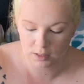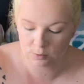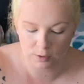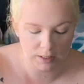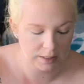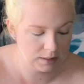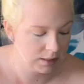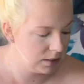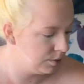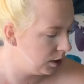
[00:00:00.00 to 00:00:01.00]
And while that
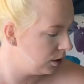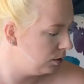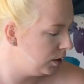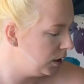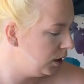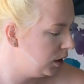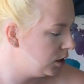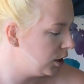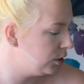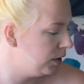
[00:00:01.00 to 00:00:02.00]
sits, I'm going to go in
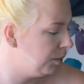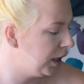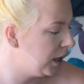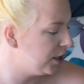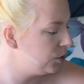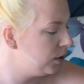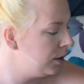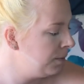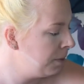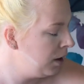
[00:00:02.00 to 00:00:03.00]
and start doing my
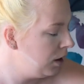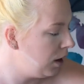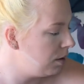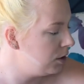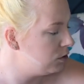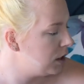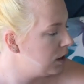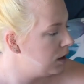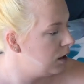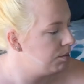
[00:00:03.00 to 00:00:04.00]
contour. I'm
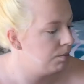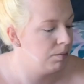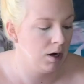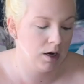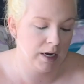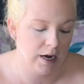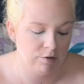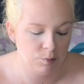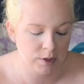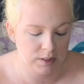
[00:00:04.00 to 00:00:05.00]
using the Park
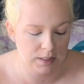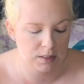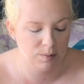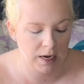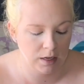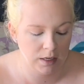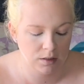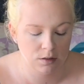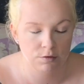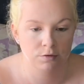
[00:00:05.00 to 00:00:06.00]
Ave Princess
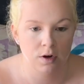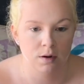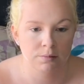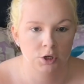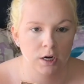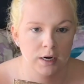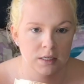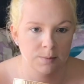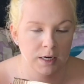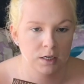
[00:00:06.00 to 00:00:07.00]
palette from Tarte
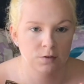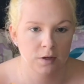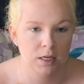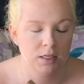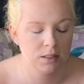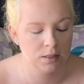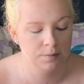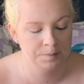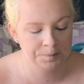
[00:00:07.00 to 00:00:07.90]
Cosmetics for this.